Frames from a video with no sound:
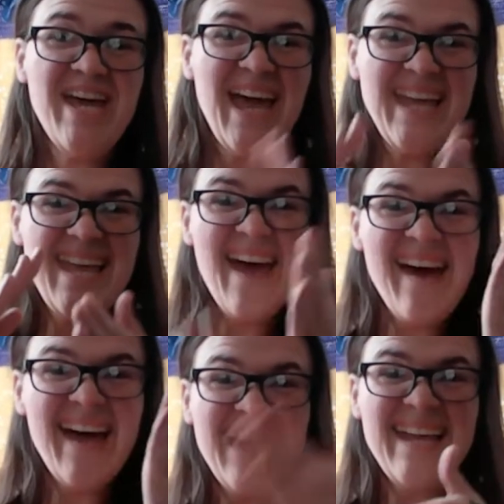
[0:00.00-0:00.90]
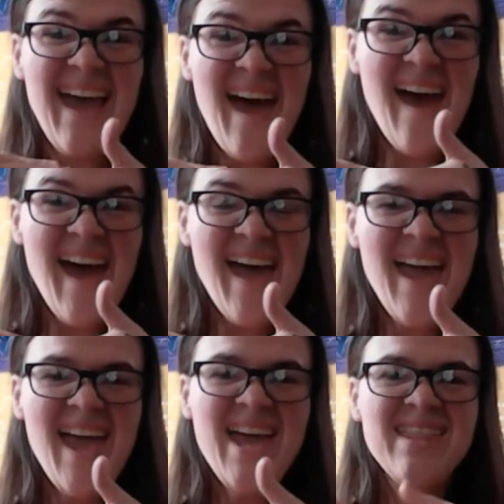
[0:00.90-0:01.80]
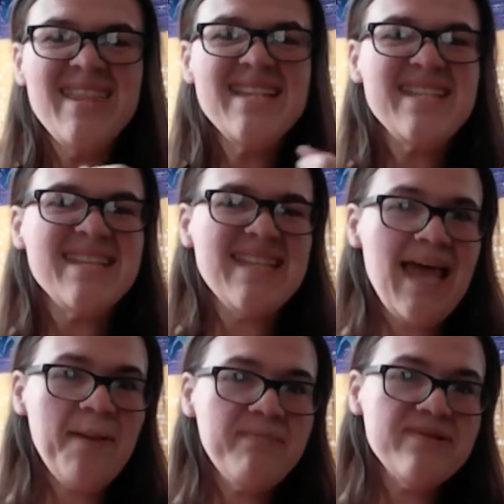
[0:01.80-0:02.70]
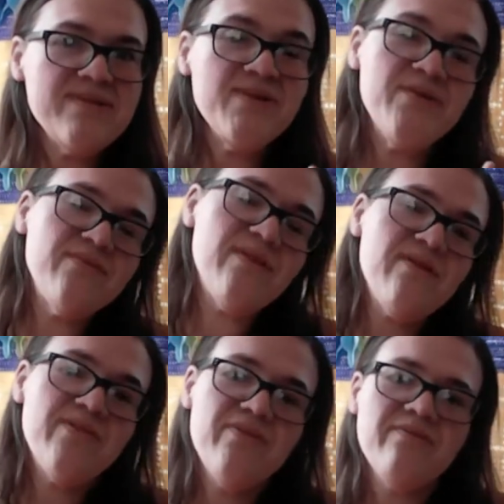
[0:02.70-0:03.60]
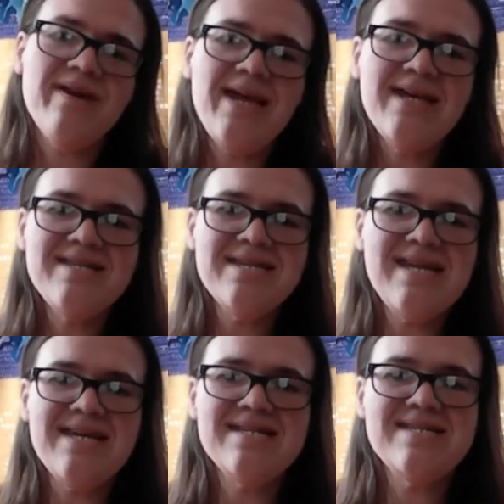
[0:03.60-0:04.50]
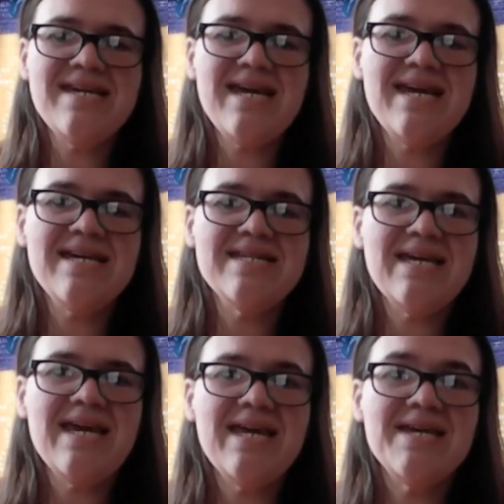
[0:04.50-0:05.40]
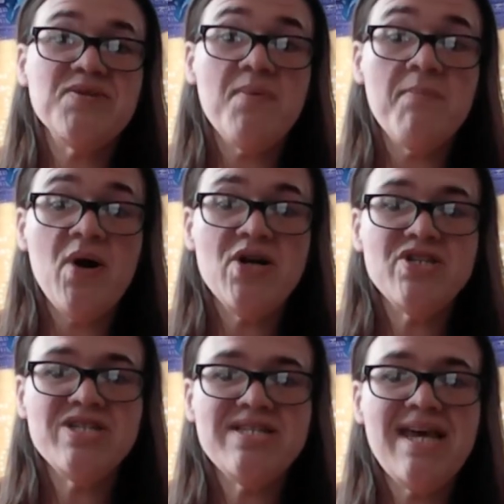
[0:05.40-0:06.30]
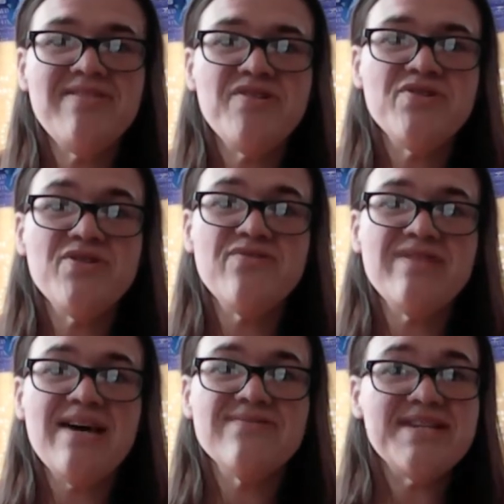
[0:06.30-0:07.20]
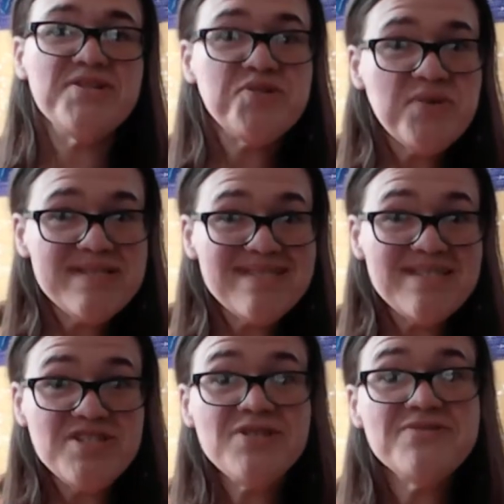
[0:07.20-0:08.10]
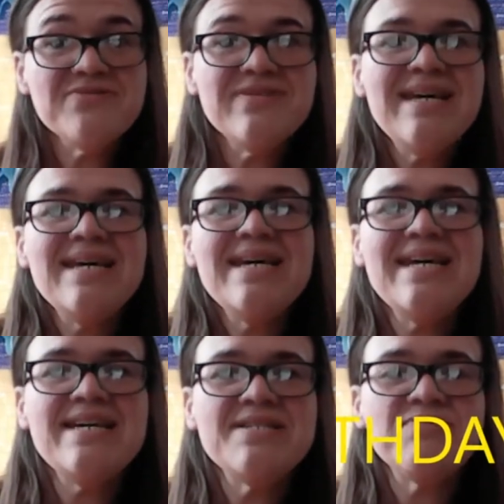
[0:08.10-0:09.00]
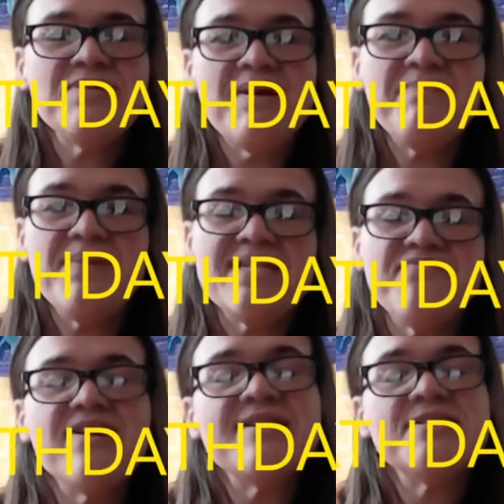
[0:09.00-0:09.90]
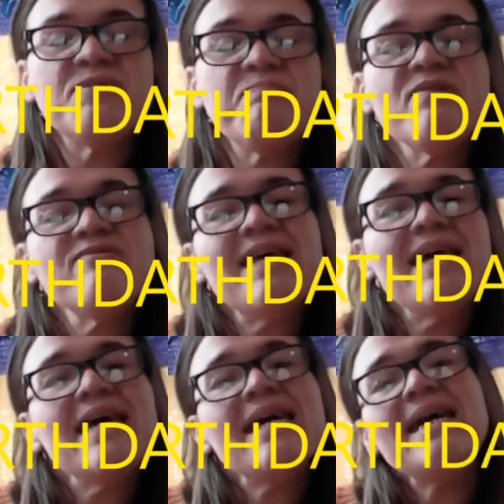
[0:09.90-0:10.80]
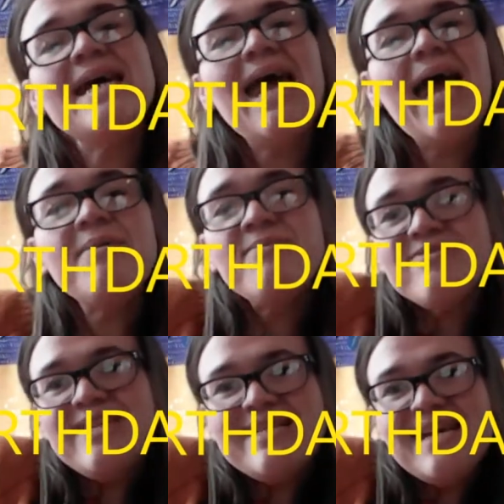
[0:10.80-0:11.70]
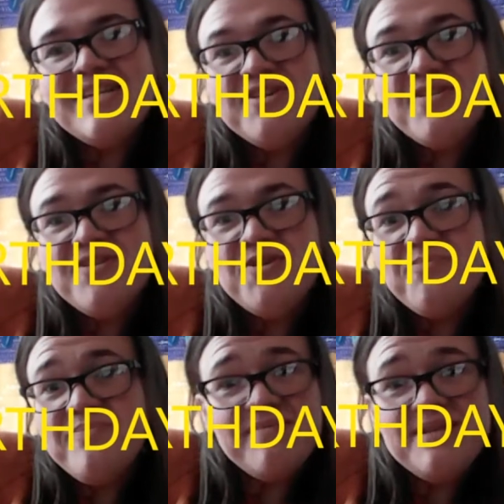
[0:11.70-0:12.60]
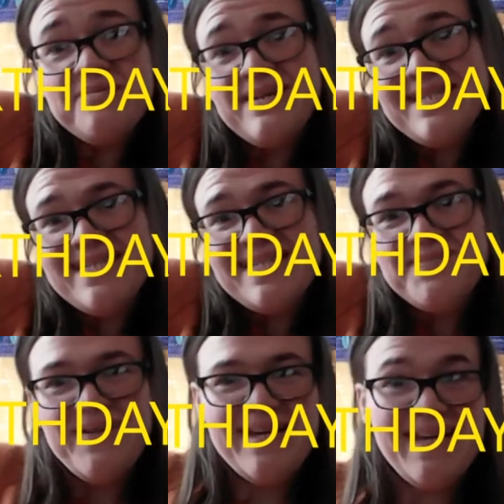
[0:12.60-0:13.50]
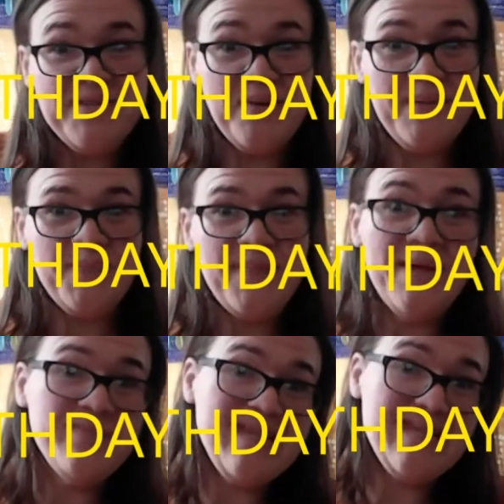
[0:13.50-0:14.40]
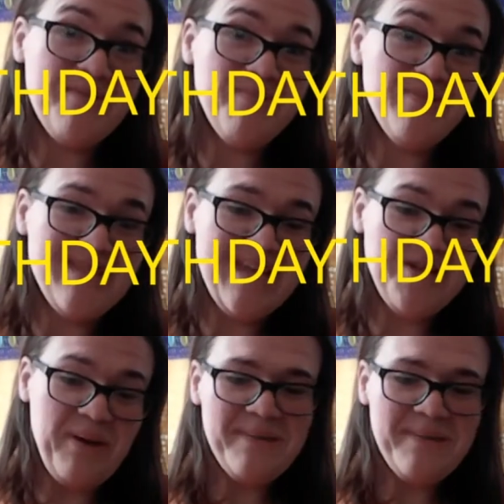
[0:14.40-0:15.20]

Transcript: Hiya, hiya. This is episode 3. Today's date is March 10th, 2022. It is one of my best friend's birthday. Happy birthday, Daniel. You probably don't watch this, but guess what? I'm saying happy birthday anyway.